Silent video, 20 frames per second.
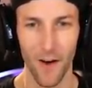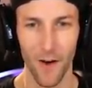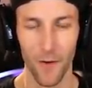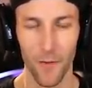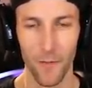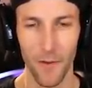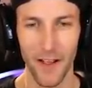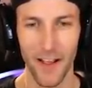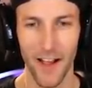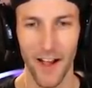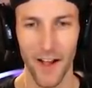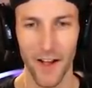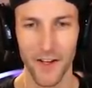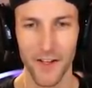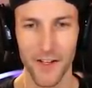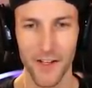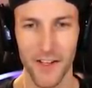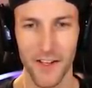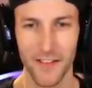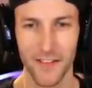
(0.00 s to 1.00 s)
Oh my
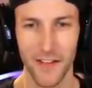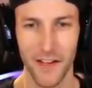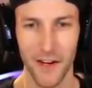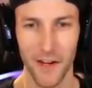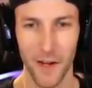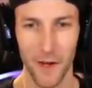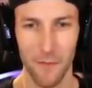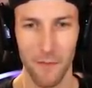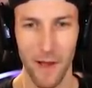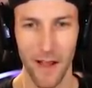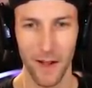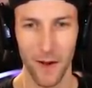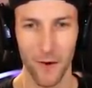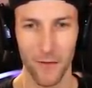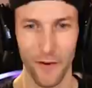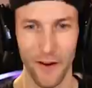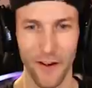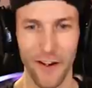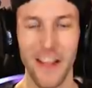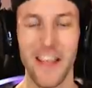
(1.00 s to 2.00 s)
gosh, he's going to come back
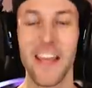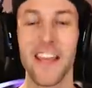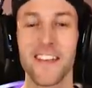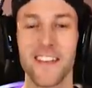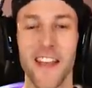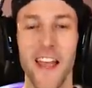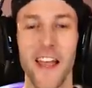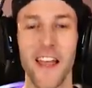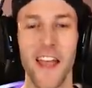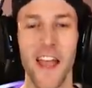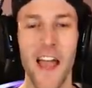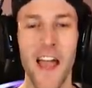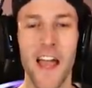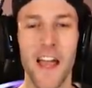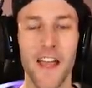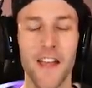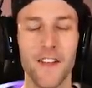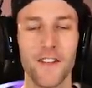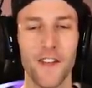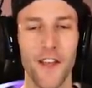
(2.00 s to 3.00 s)
over here. He's like,
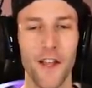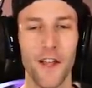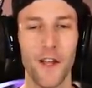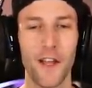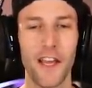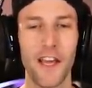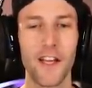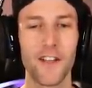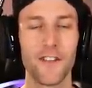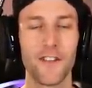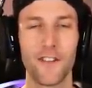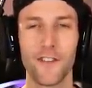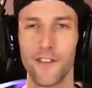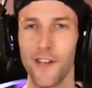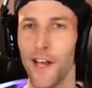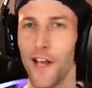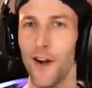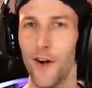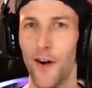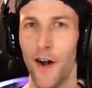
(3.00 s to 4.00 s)
he's like
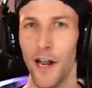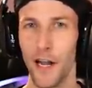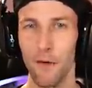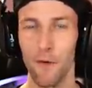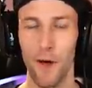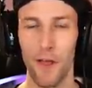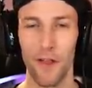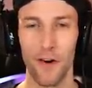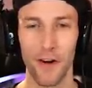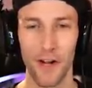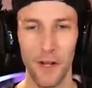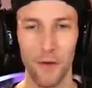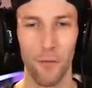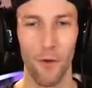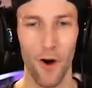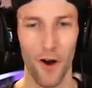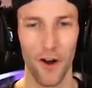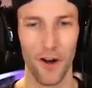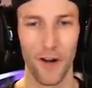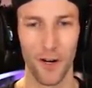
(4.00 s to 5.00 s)
considering whether he
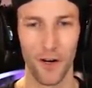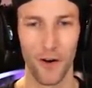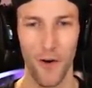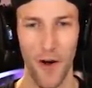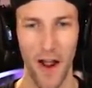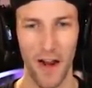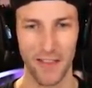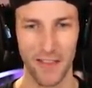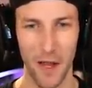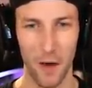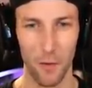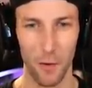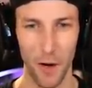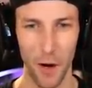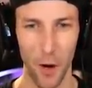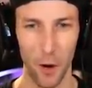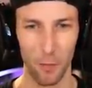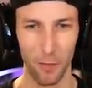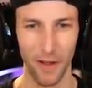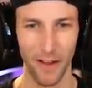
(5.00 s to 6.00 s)
wanted to crack that
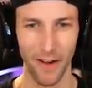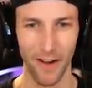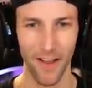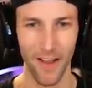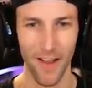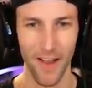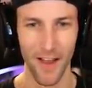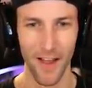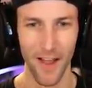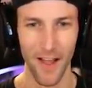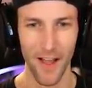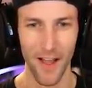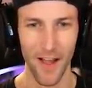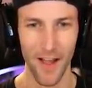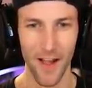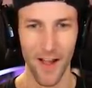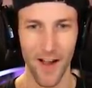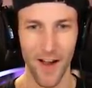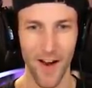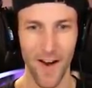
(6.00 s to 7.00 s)
one open.
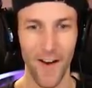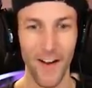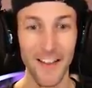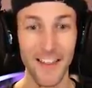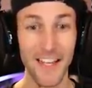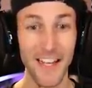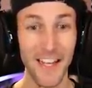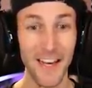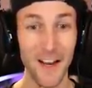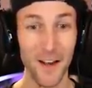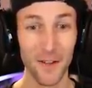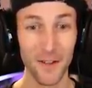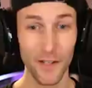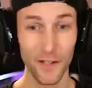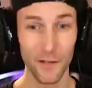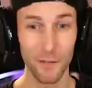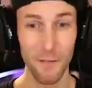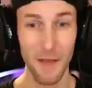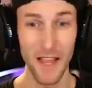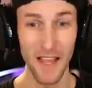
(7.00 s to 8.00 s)
Oh, I think he knows
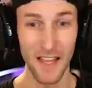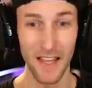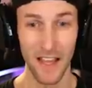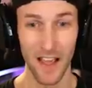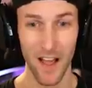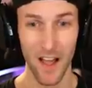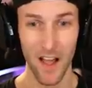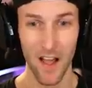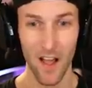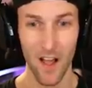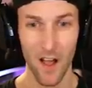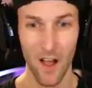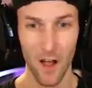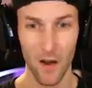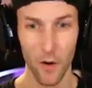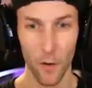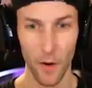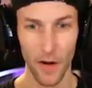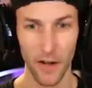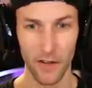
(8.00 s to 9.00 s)
it's me.
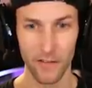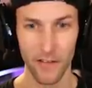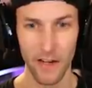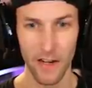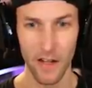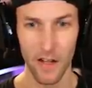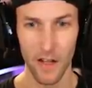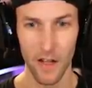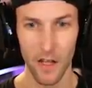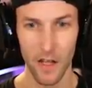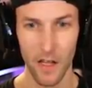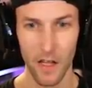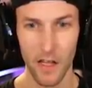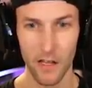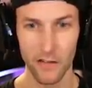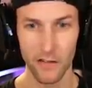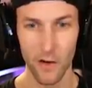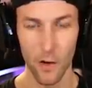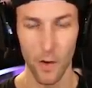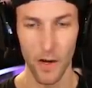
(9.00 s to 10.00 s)
No, he doesn't.
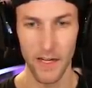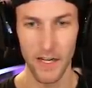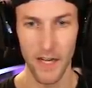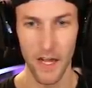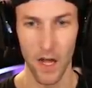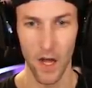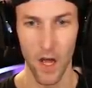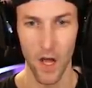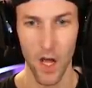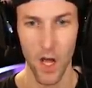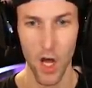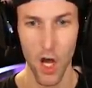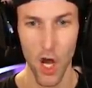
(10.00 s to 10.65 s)
He has no idea.